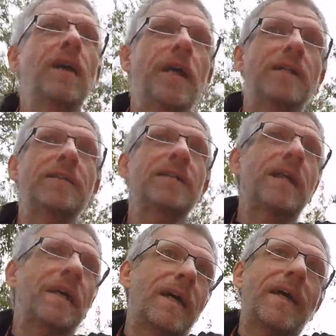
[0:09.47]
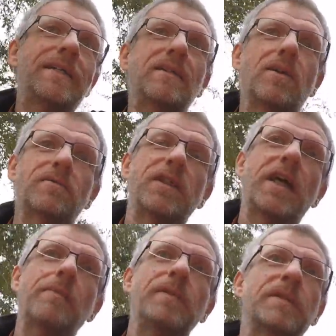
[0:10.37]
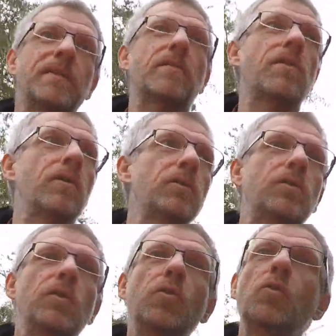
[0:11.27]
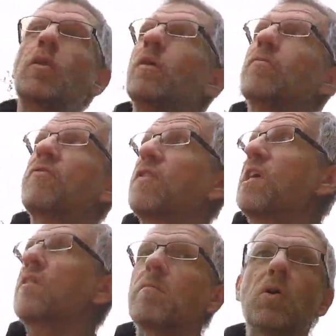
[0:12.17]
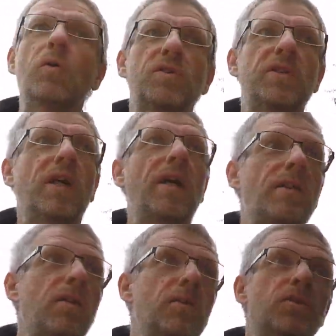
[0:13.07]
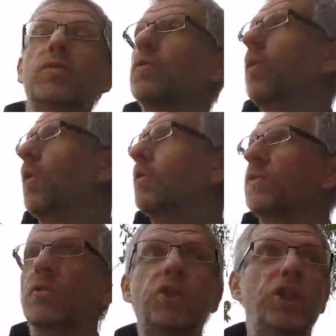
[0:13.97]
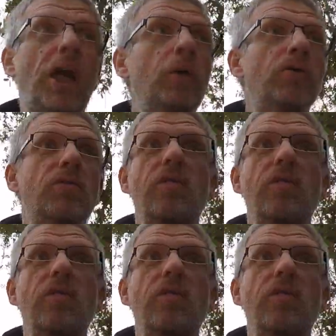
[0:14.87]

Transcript: And as it often happens, those who fear the most are those who also shout